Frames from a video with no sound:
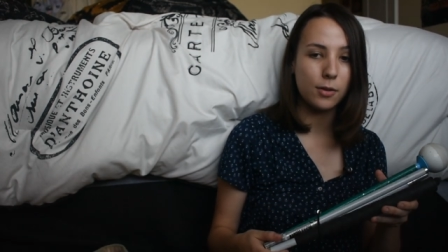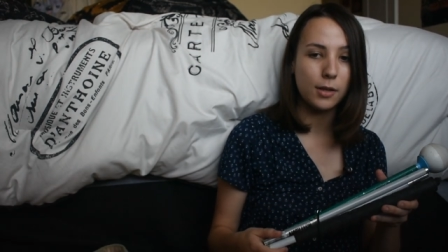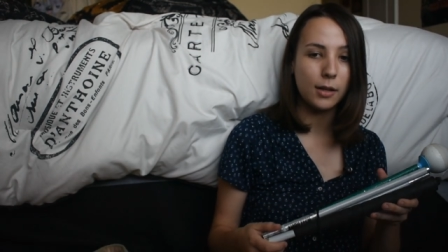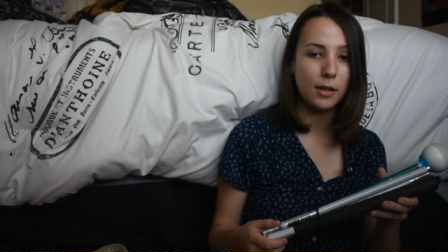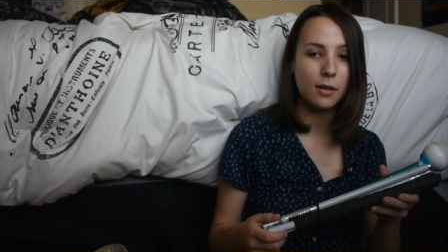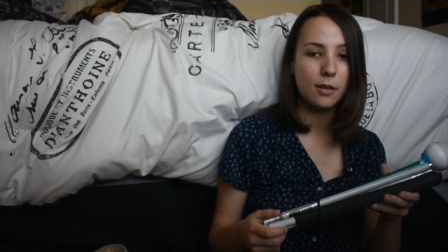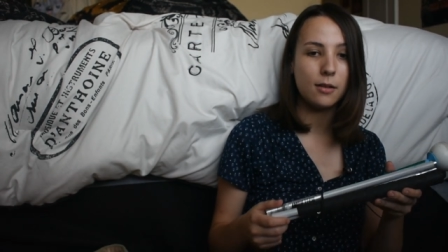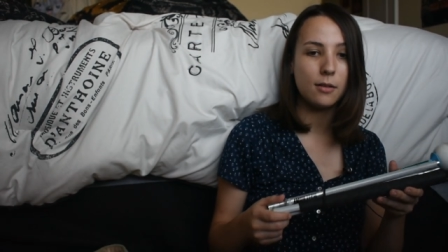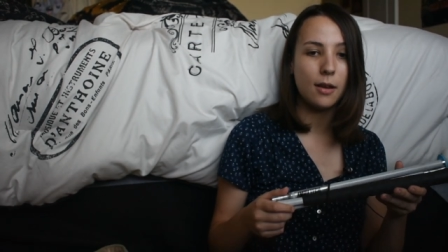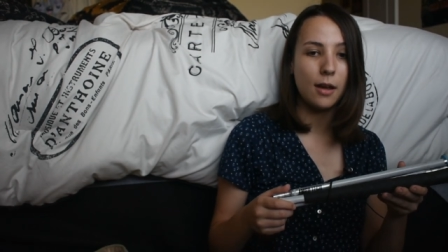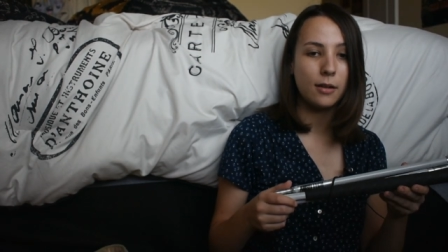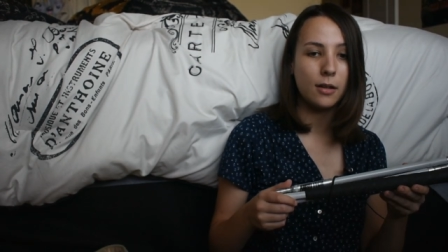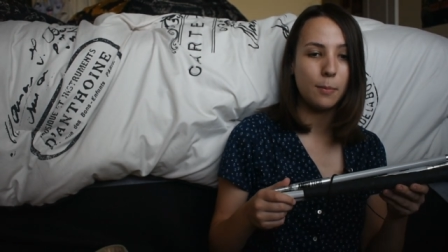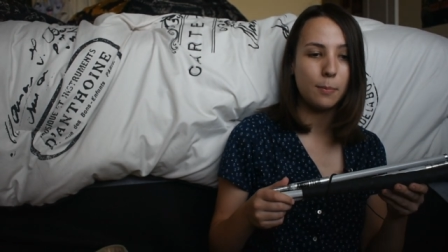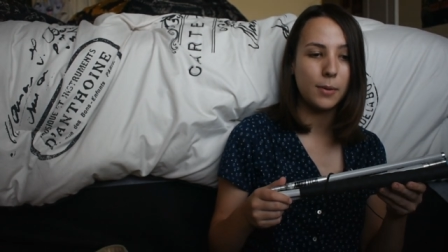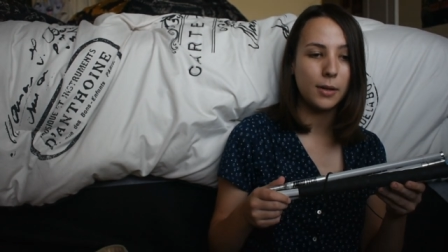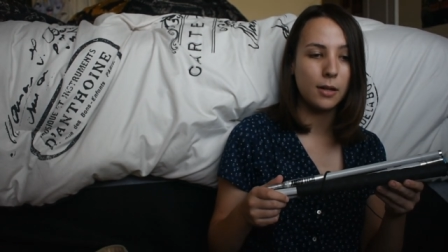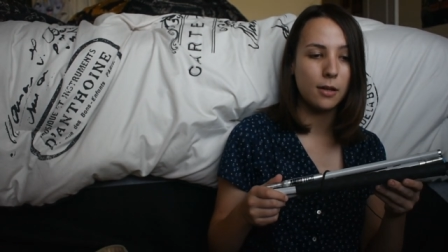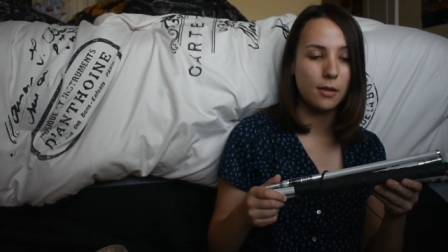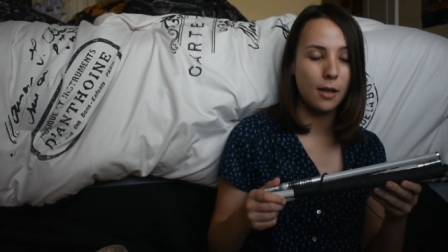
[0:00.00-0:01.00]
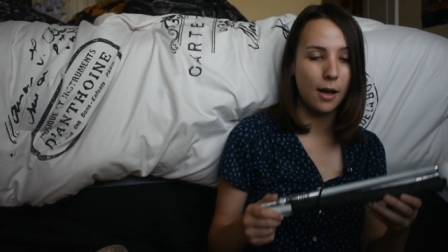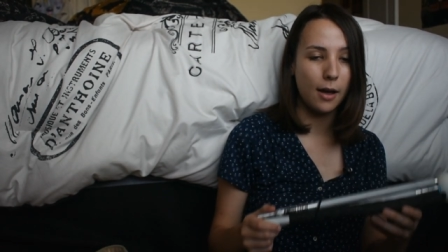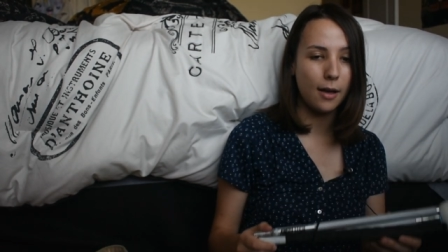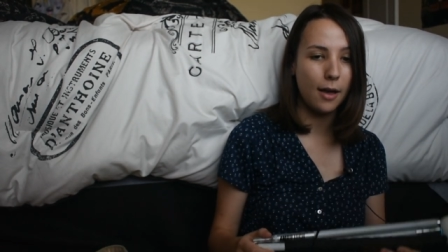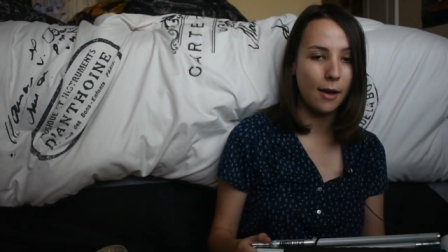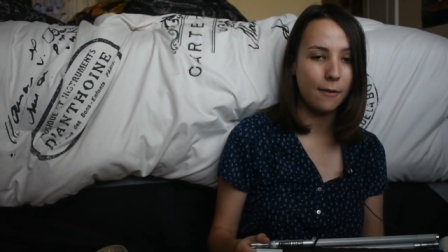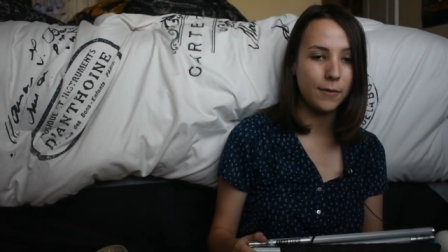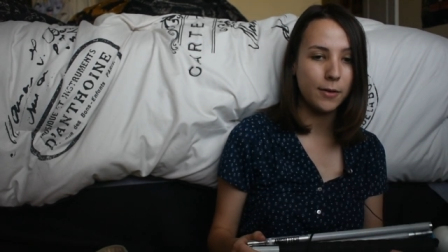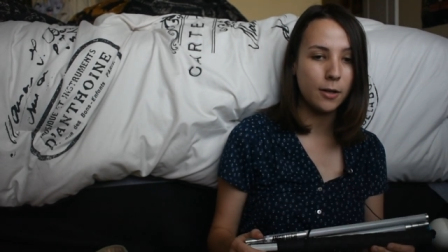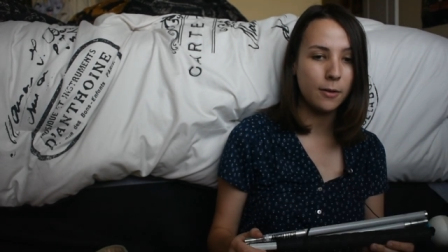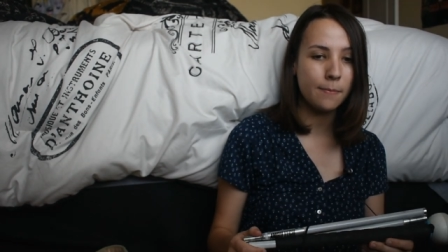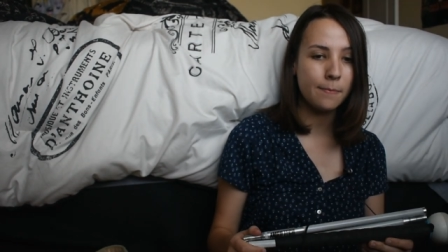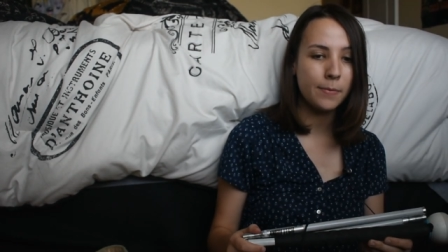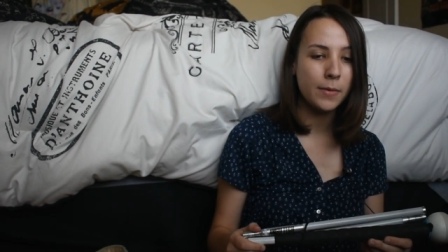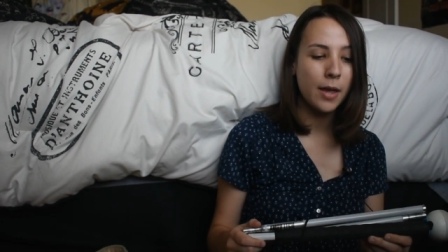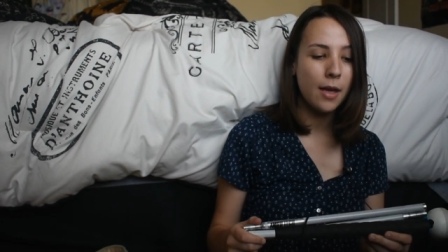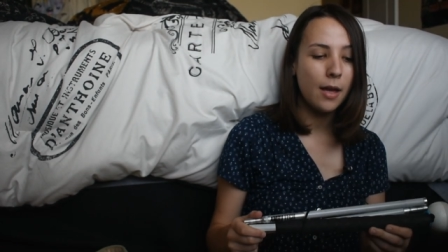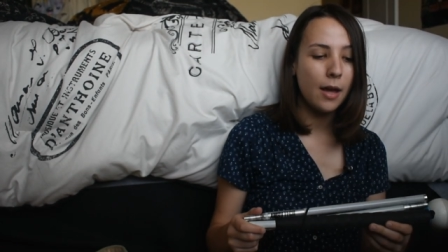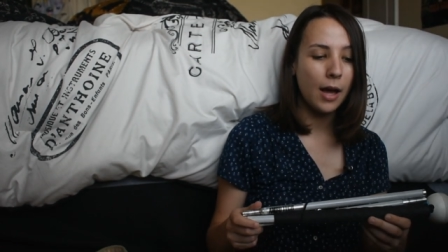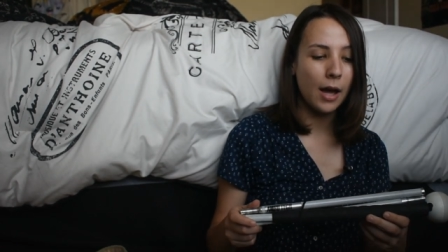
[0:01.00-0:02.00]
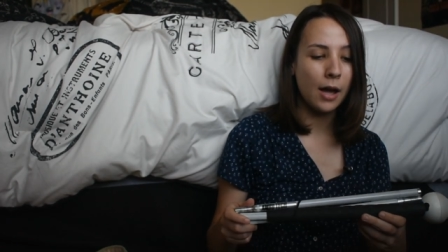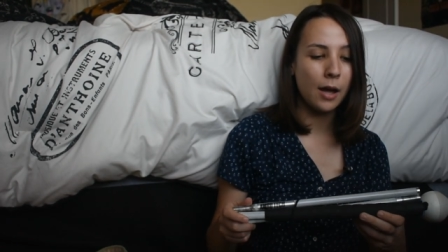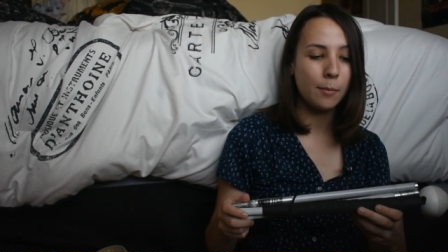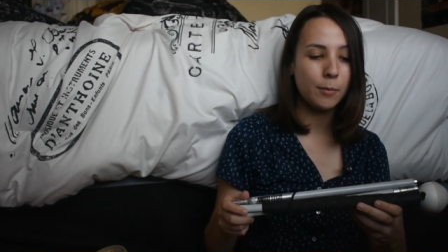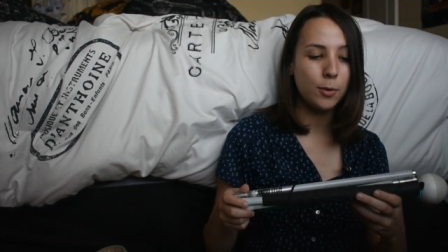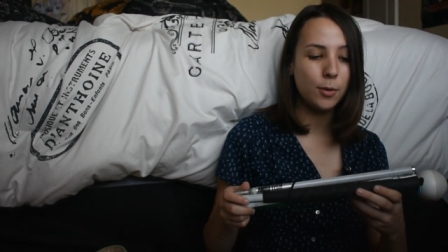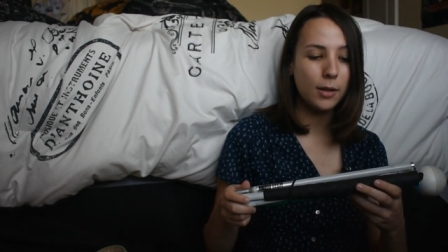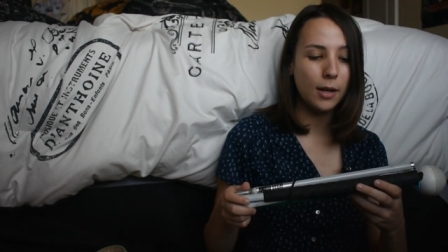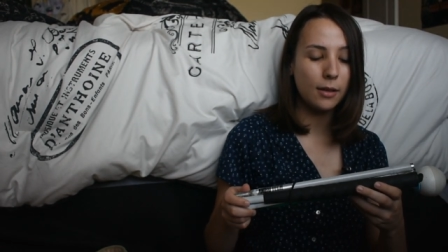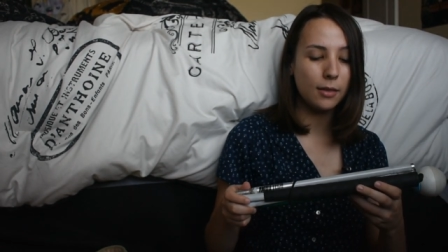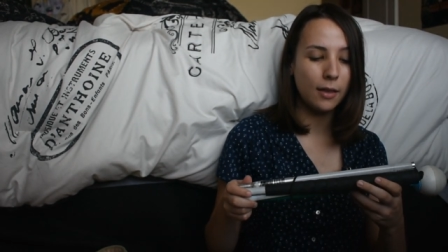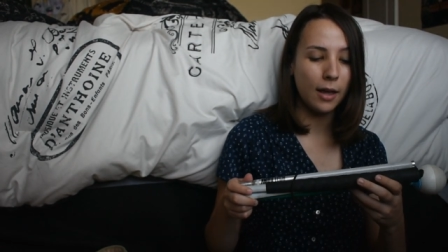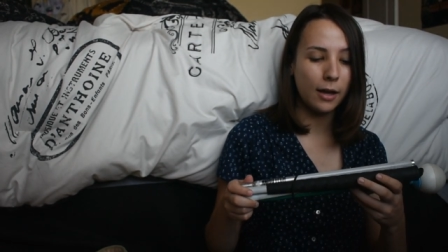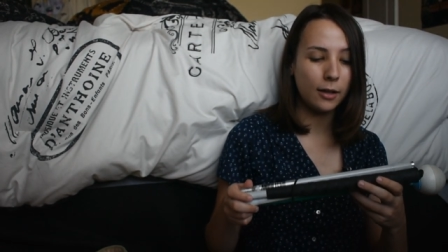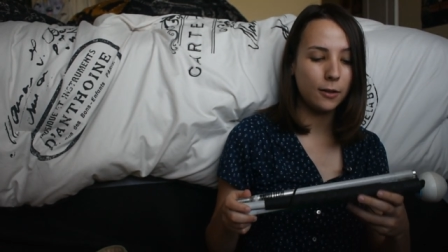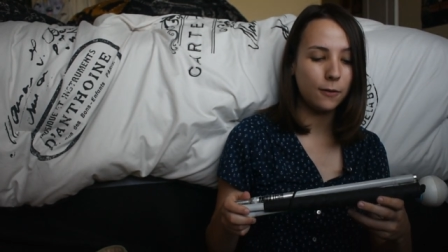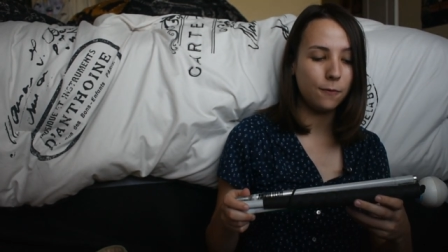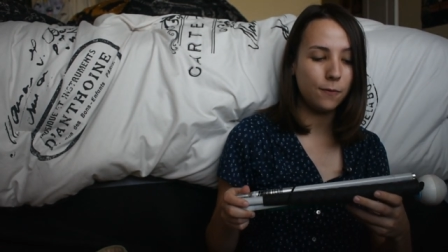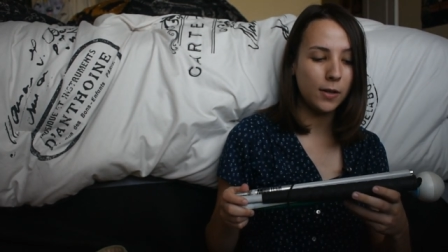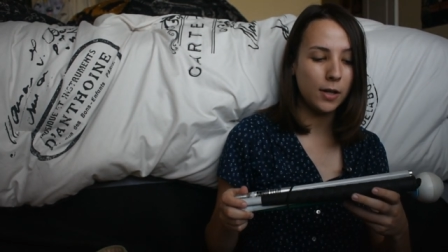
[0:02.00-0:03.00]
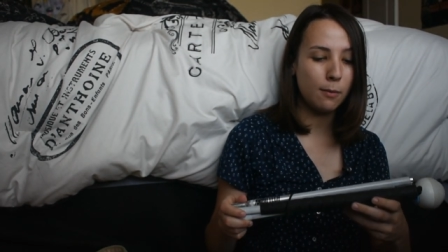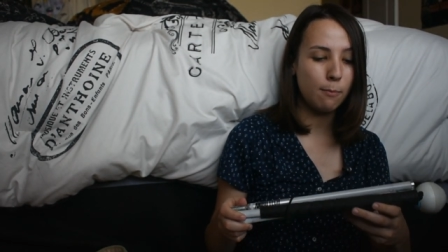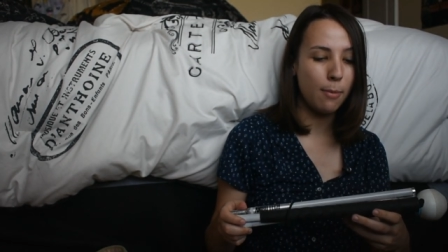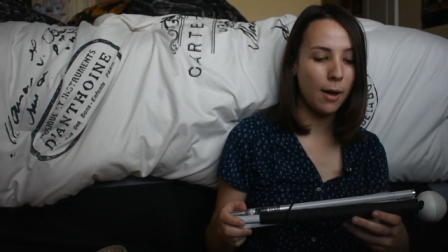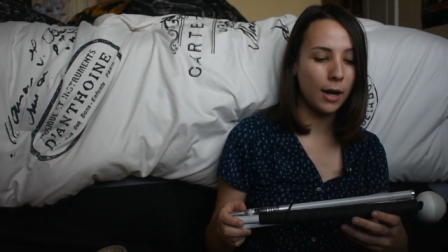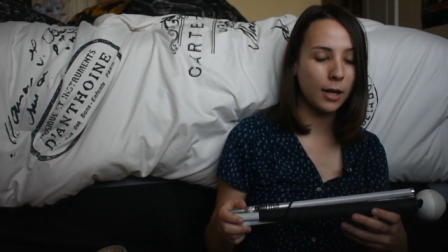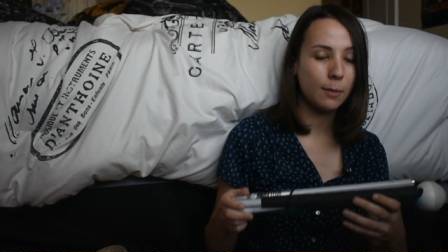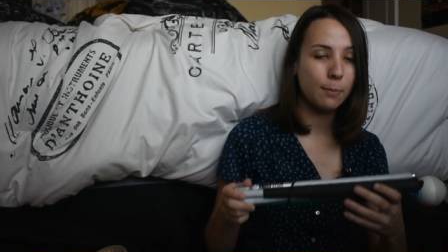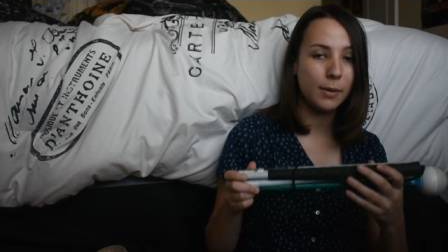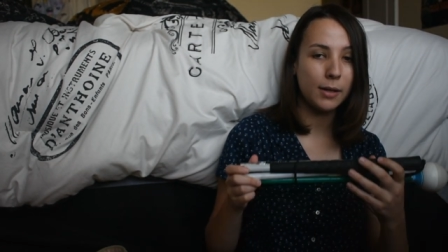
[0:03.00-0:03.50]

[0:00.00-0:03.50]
they can end up being a lot heavier. You get less feedback